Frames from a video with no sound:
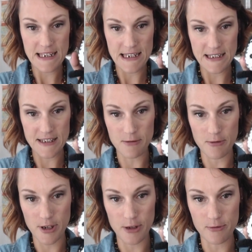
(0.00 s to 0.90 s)
He's so
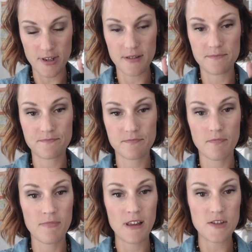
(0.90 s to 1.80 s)
cute.
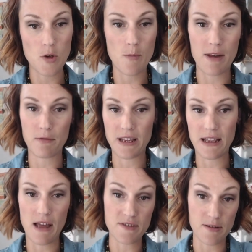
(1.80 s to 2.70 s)
So Ben really
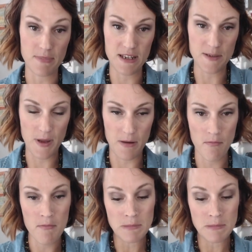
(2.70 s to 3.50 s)
loves him. He's been